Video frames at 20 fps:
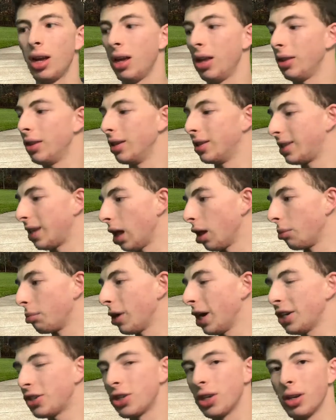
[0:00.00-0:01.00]
the
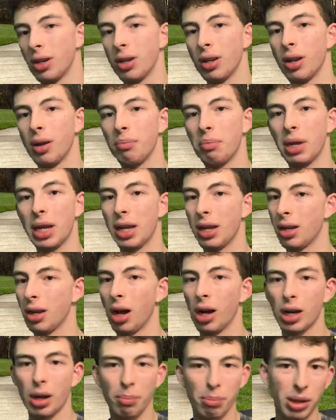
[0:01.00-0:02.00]
celebration be a
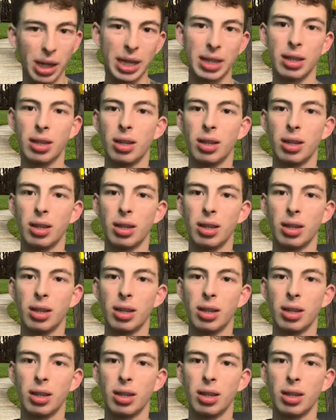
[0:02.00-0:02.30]
complete